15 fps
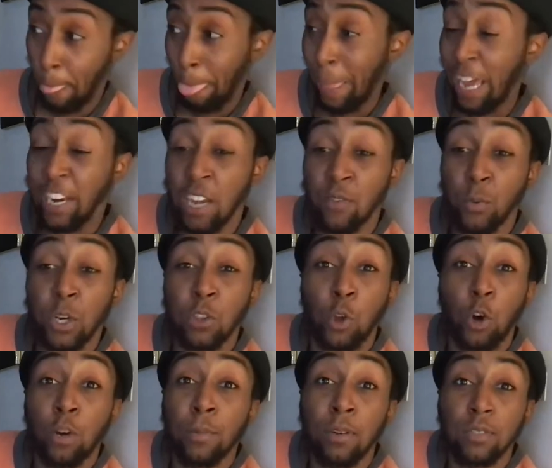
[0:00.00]
I never would have
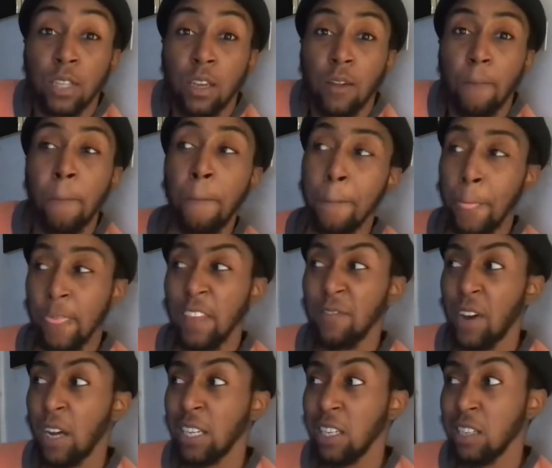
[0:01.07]
thought about that if
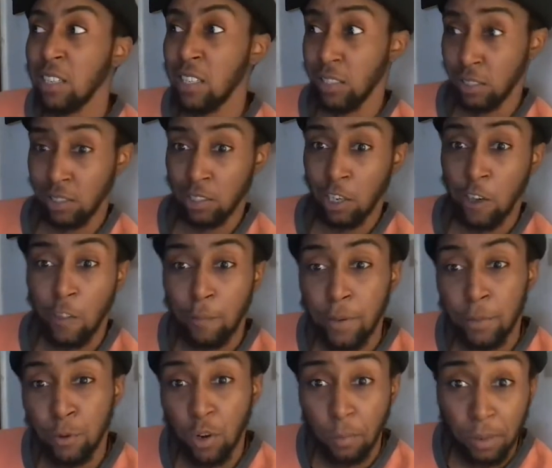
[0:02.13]
I didn't listen to other
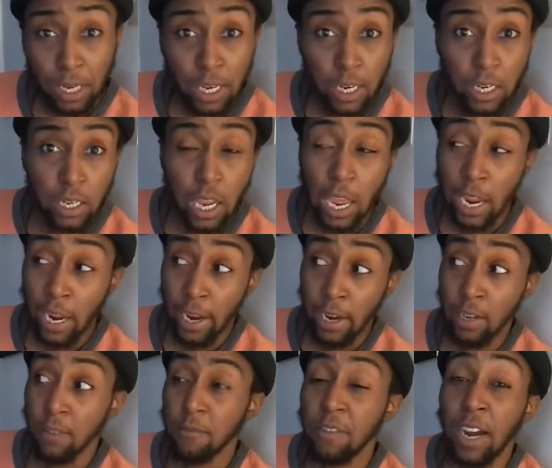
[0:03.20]
people complain
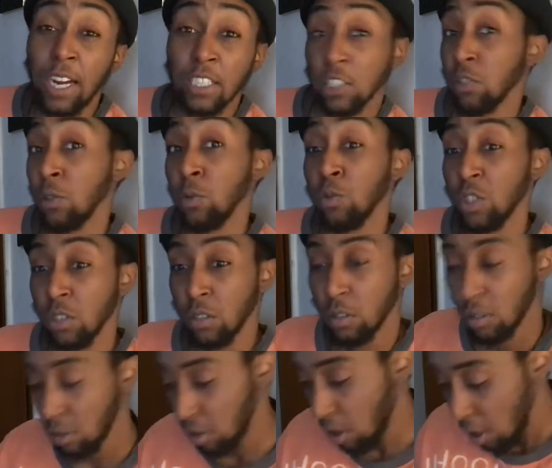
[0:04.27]
and find solutions.